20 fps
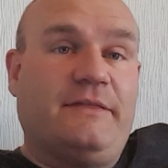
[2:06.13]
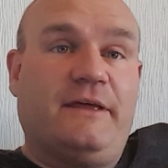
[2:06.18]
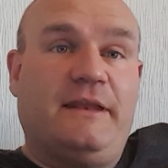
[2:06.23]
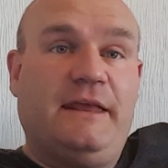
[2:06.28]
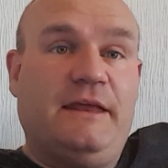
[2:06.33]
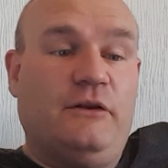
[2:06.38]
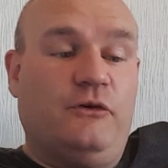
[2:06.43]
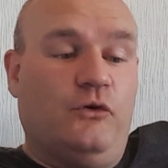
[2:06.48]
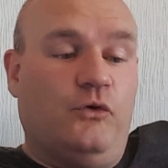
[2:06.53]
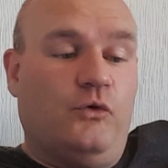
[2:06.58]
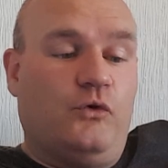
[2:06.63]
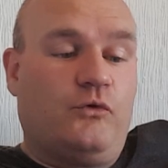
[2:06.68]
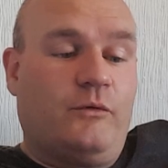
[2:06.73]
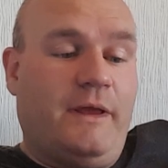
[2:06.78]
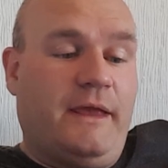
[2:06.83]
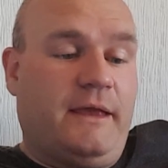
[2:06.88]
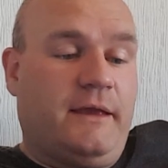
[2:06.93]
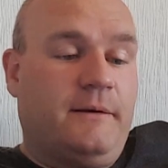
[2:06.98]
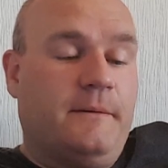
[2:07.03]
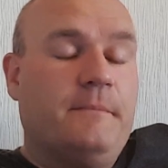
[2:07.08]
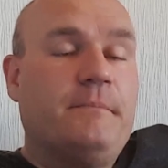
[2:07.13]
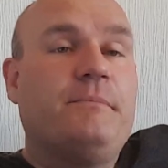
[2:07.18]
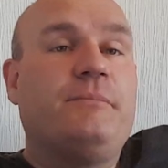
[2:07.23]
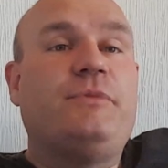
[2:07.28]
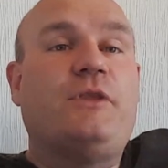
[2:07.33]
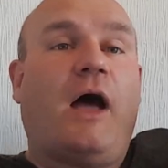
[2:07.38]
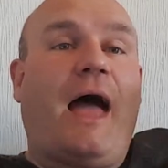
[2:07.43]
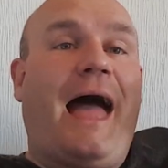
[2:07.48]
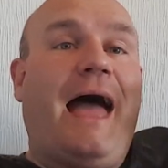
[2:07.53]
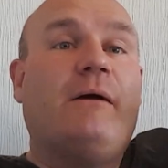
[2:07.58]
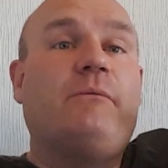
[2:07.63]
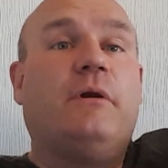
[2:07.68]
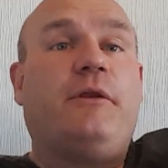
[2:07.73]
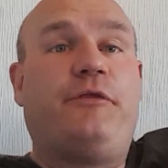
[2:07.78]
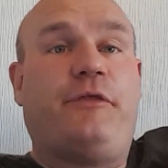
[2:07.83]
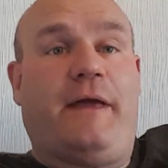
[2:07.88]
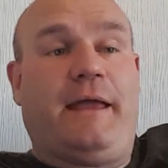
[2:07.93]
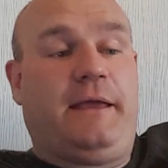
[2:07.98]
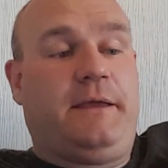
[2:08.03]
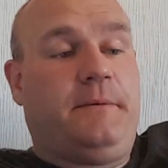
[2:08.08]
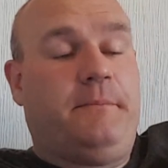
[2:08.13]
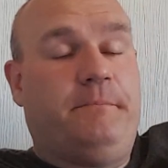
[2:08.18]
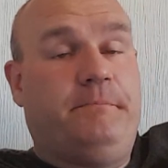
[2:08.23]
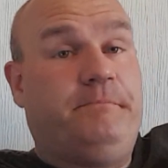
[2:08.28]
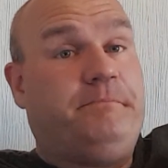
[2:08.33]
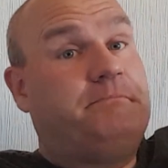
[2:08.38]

that he knew Greek. Now, I would think,